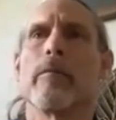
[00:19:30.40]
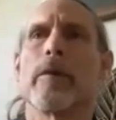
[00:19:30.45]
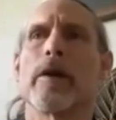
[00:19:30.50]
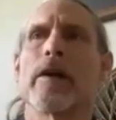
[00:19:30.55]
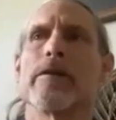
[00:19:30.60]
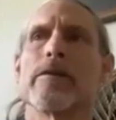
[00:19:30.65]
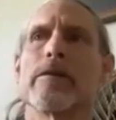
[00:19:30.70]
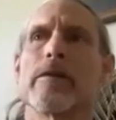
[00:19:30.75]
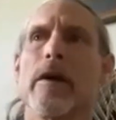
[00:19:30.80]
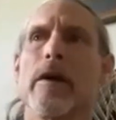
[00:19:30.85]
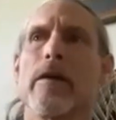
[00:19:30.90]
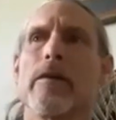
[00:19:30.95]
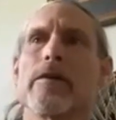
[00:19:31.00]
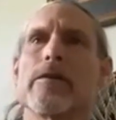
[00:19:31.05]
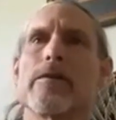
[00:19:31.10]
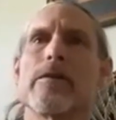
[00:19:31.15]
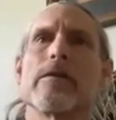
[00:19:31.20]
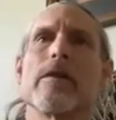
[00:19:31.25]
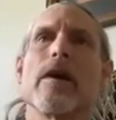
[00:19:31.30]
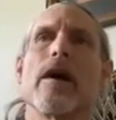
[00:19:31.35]
Because
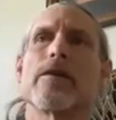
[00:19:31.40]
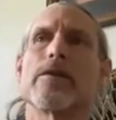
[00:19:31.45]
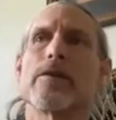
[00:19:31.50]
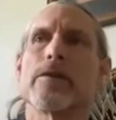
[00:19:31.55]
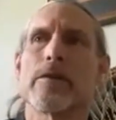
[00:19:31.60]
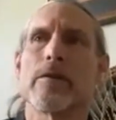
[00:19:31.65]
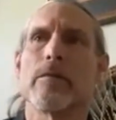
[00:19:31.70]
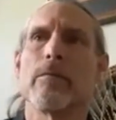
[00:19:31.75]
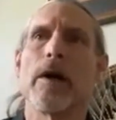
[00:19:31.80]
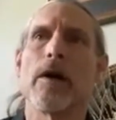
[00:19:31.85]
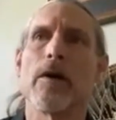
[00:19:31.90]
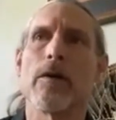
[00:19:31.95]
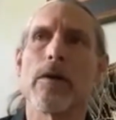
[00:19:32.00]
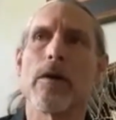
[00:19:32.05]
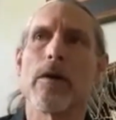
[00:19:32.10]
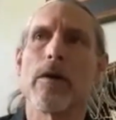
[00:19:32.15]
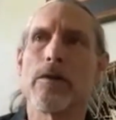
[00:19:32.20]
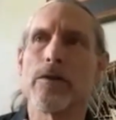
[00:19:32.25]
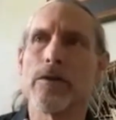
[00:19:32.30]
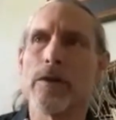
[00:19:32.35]
this is not just about
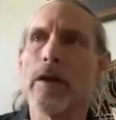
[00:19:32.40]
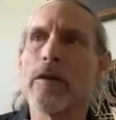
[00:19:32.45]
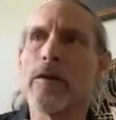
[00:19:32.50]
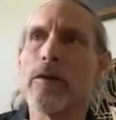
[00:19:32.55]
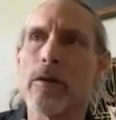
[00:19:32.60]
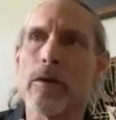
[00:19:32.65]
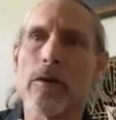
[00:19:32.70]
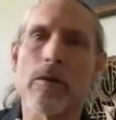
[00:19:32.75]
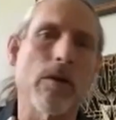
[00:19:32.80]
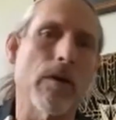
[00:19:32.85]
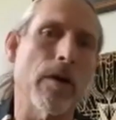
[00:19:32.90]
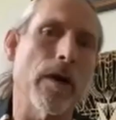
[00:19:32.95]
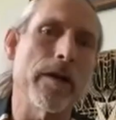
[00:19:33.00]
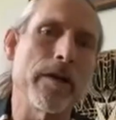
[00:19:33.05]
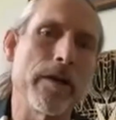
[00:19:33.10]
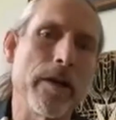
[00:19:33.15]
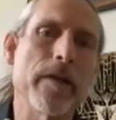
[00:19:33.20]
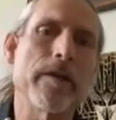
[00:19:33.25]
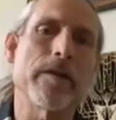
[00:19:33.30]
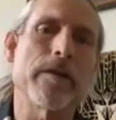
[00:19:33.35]
gender or
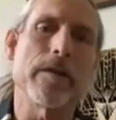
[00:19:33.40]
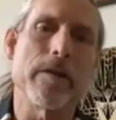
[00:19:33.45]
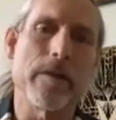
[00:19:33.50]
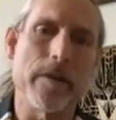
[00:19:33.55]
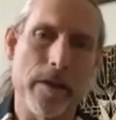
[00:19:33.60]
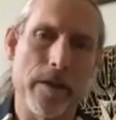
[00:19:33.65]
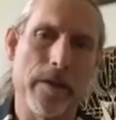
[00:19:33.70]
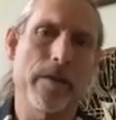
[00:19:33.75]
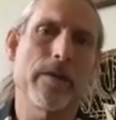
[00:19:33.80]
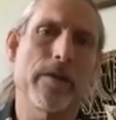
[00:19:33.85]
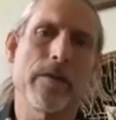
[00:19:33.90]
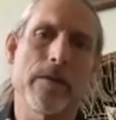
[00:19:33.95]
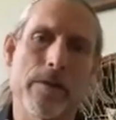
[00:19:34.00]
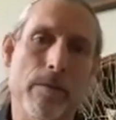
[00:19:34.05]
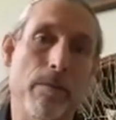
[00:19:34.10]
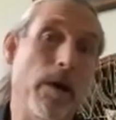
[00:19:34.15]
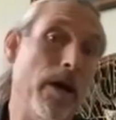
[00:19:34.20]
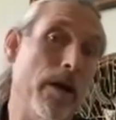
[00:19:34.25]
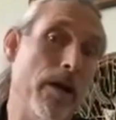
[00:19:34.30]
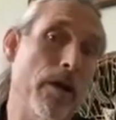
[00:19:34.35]
identity, it's
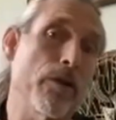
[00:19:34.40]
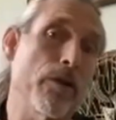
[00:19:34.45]
about our